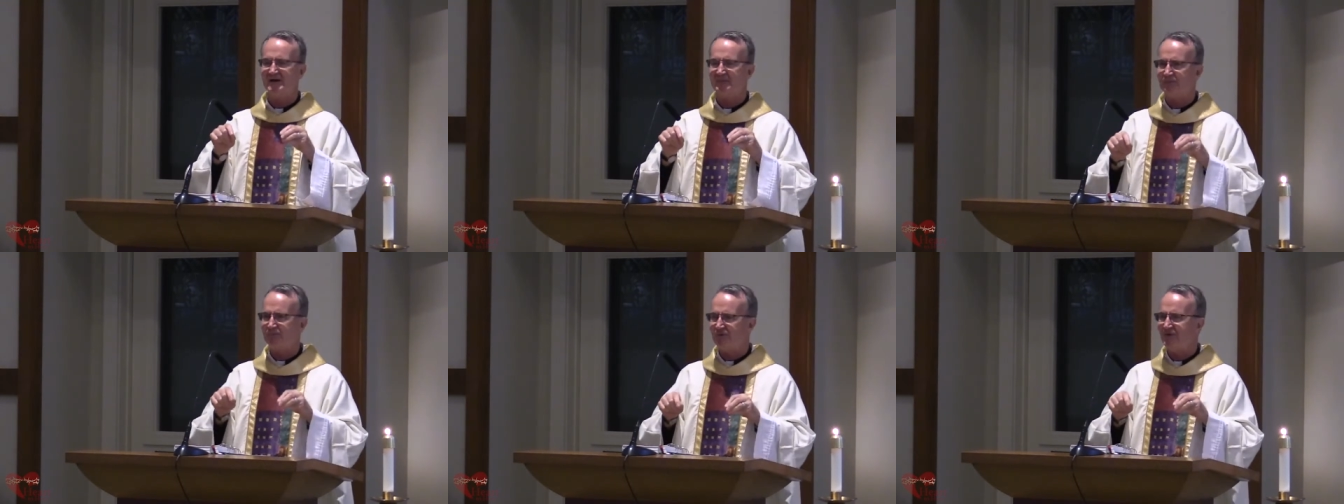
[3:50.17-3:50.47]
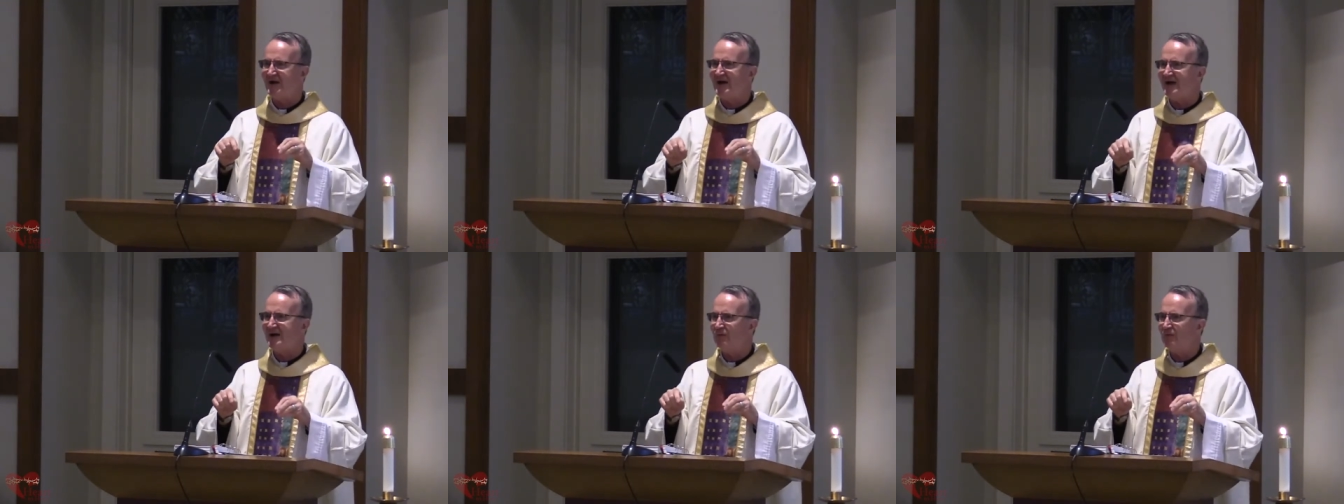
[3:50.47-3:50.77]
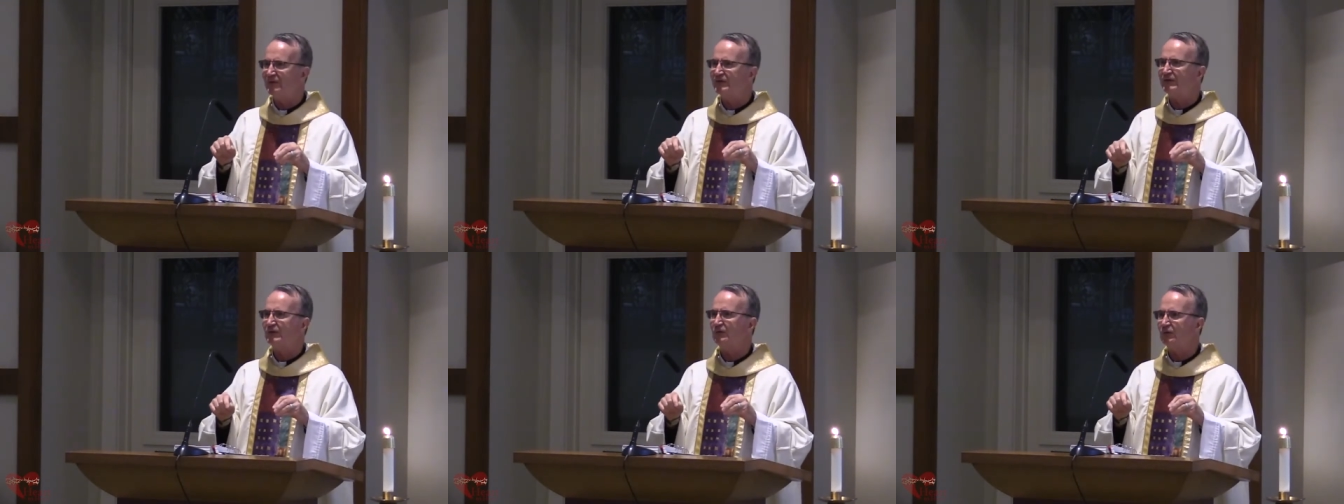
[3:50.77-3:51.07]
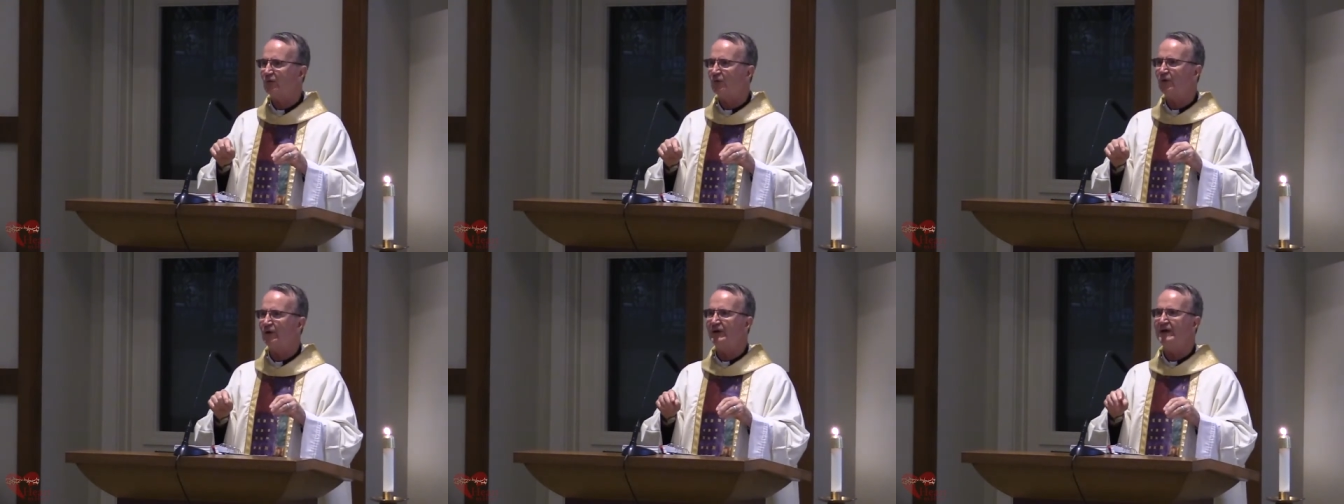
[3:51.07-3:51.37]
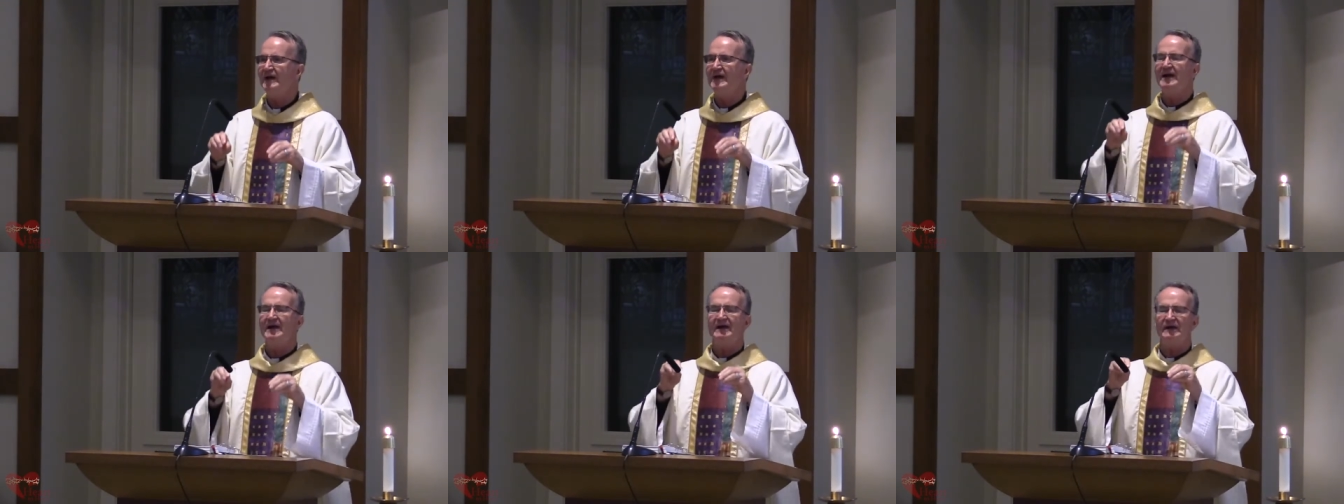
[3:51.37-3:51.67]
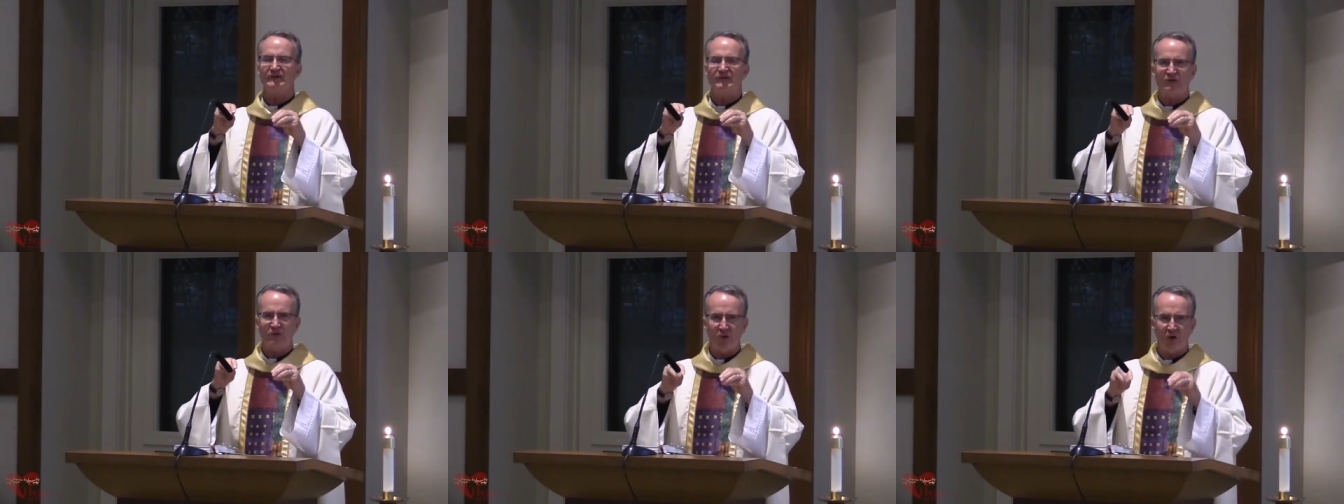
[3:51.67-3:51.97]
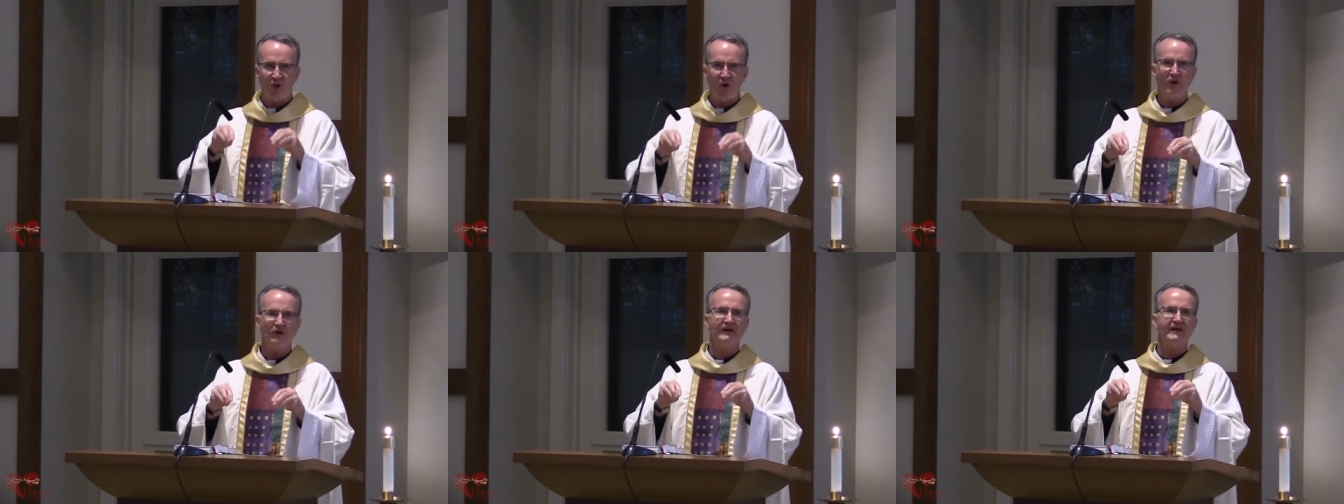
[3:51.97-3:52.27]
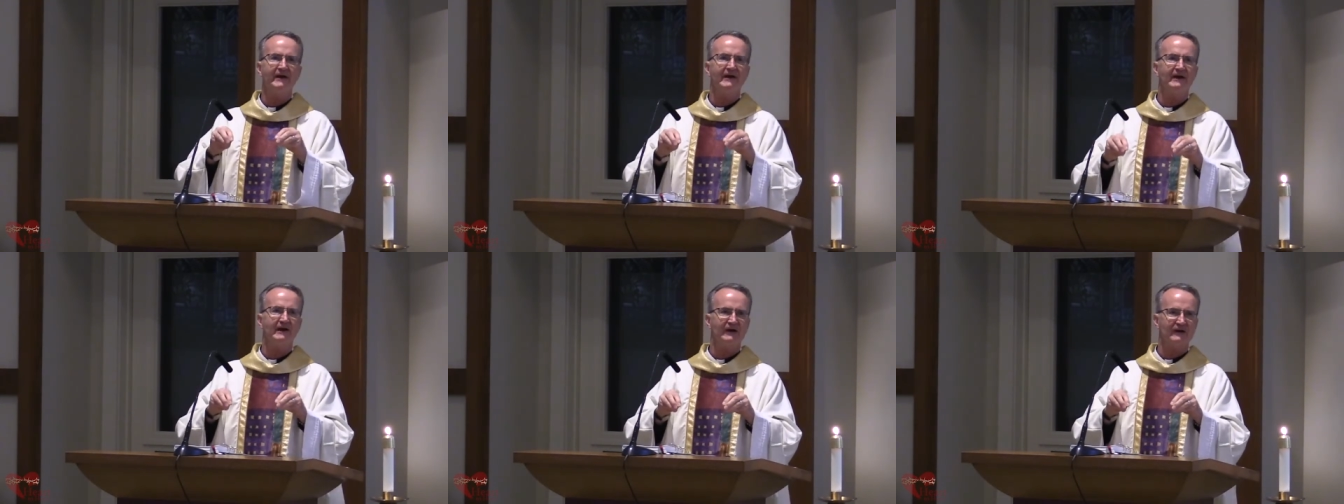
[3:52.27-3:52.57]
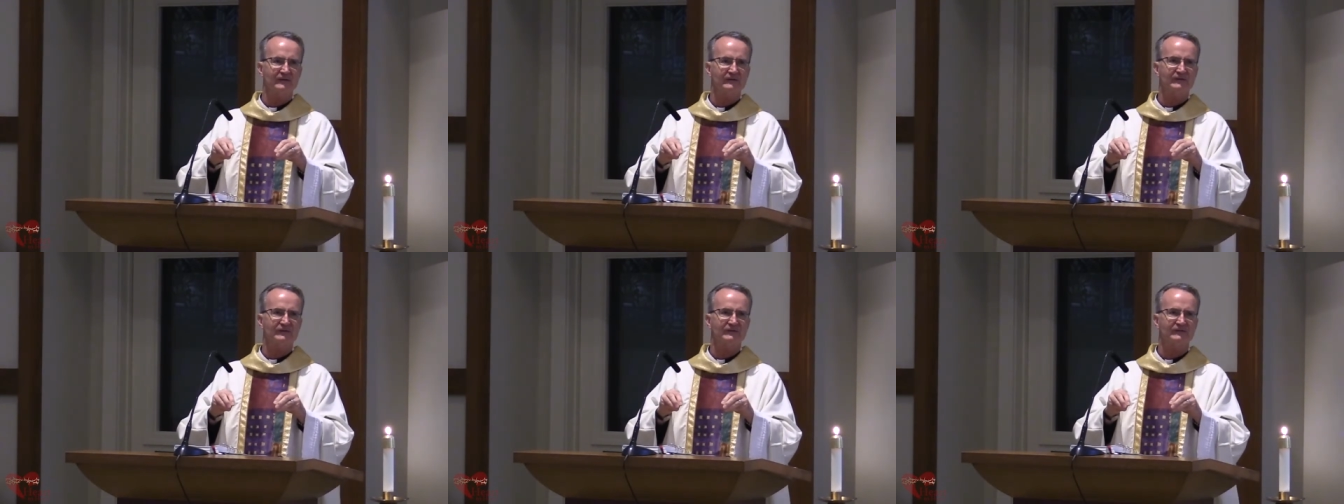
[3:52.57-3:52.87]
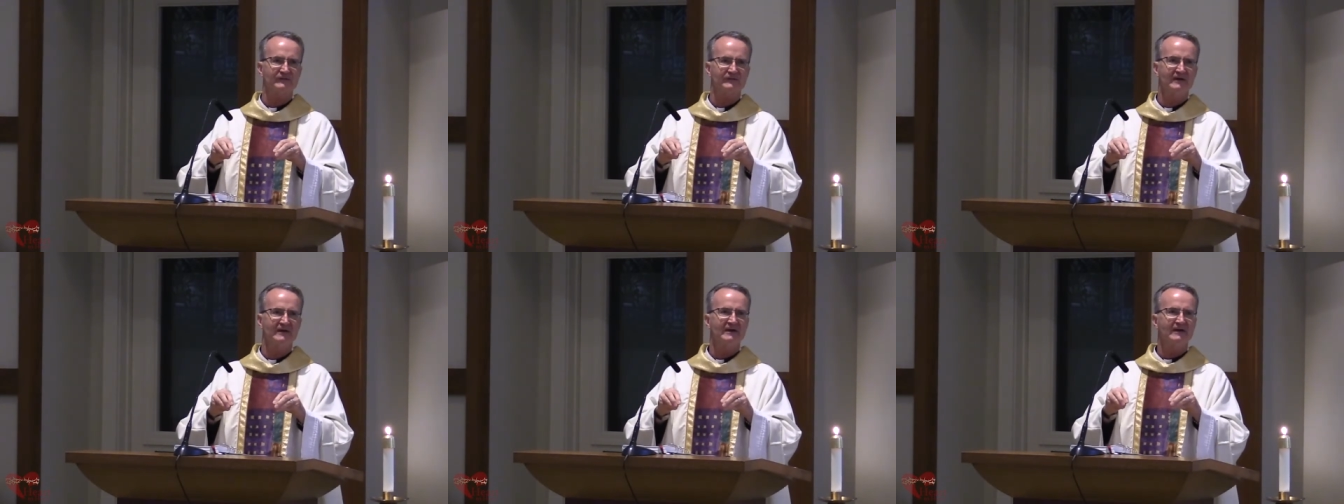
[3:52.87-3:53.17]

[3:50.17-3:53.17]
apply what the Lord is calling us